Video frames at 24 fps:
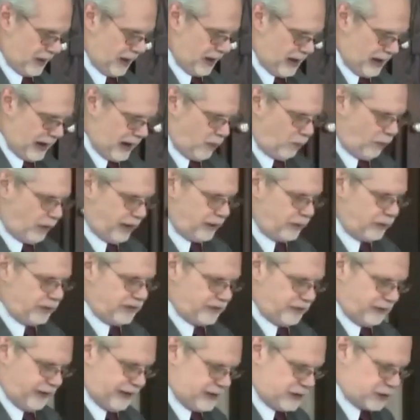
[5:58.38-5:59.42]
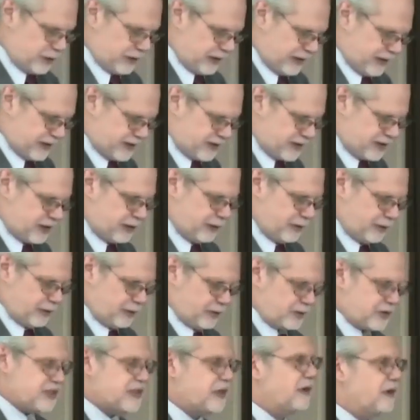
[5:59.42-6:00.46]
I want to invite you to consider
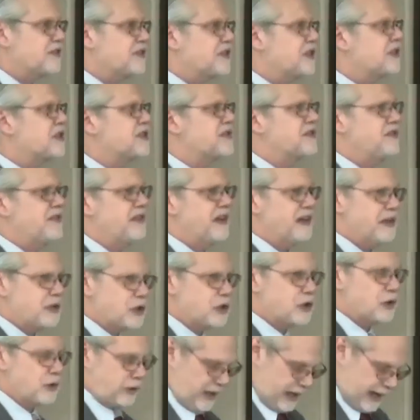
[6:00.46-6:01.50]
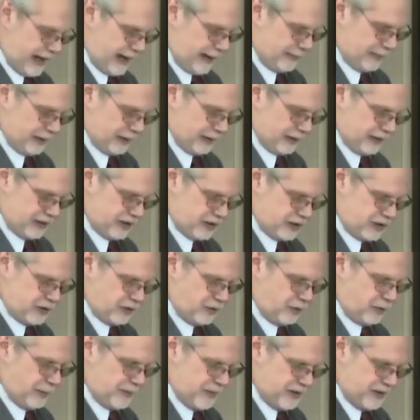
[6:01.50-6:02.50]
yourselves as venture capitalists from